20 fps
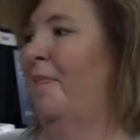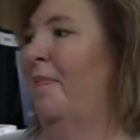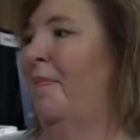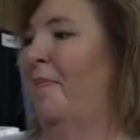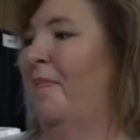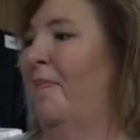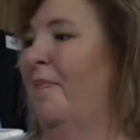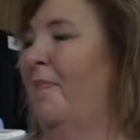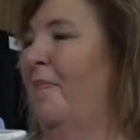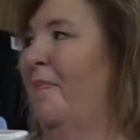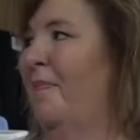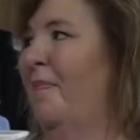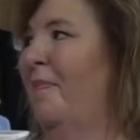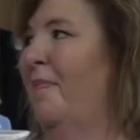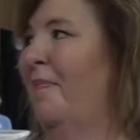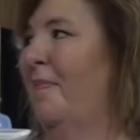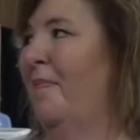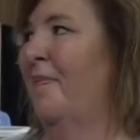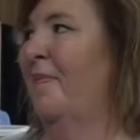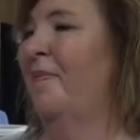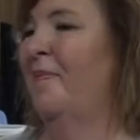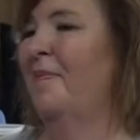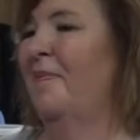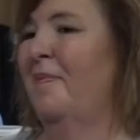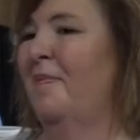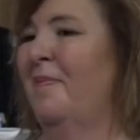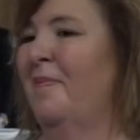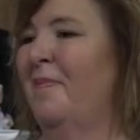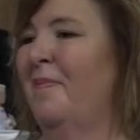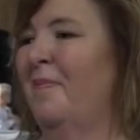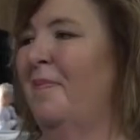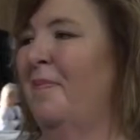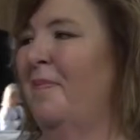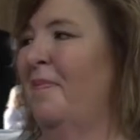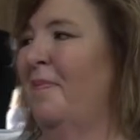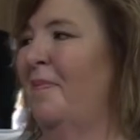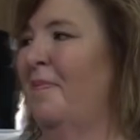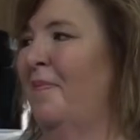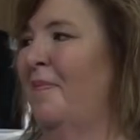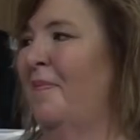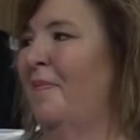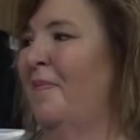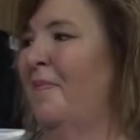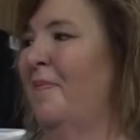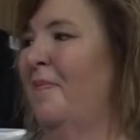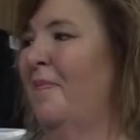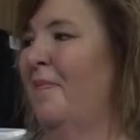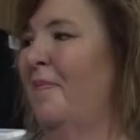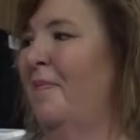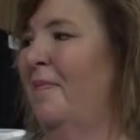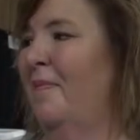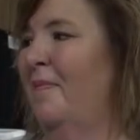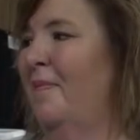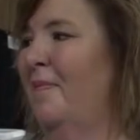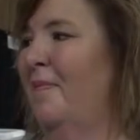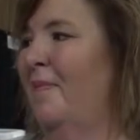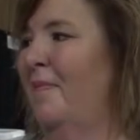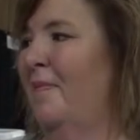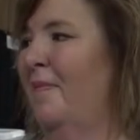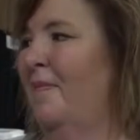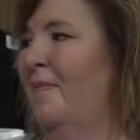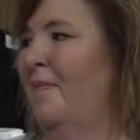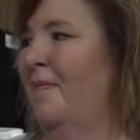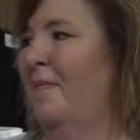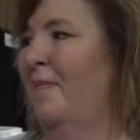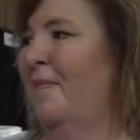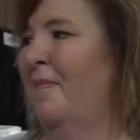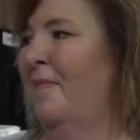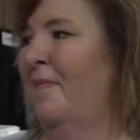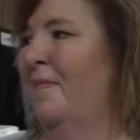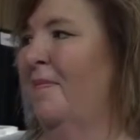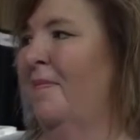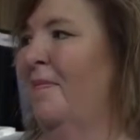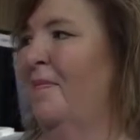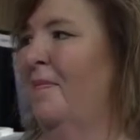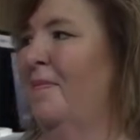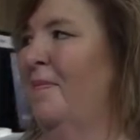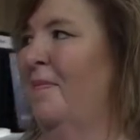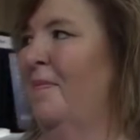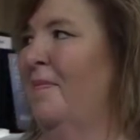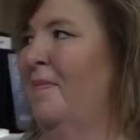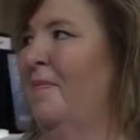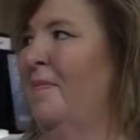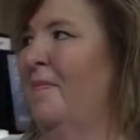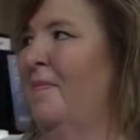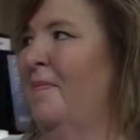(not speaking)